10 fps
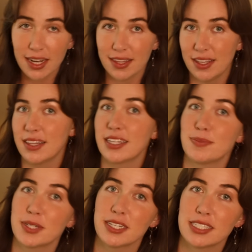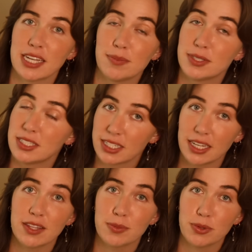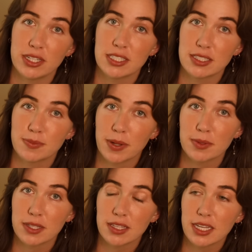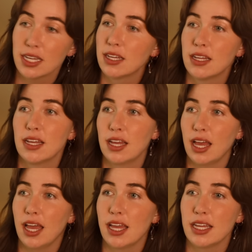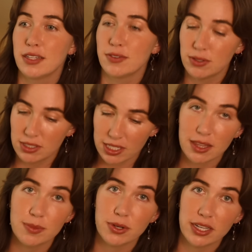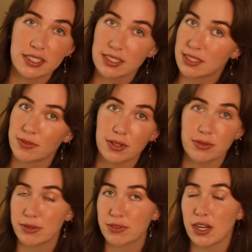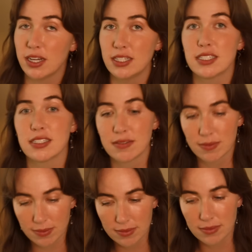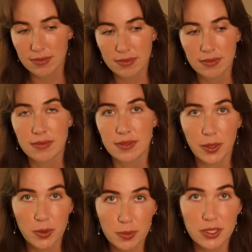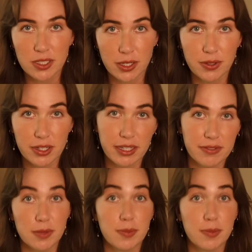And I think that's because I've been singing their praises publicly. And if you sing the praises of the thrift gods, they will bestow their gifts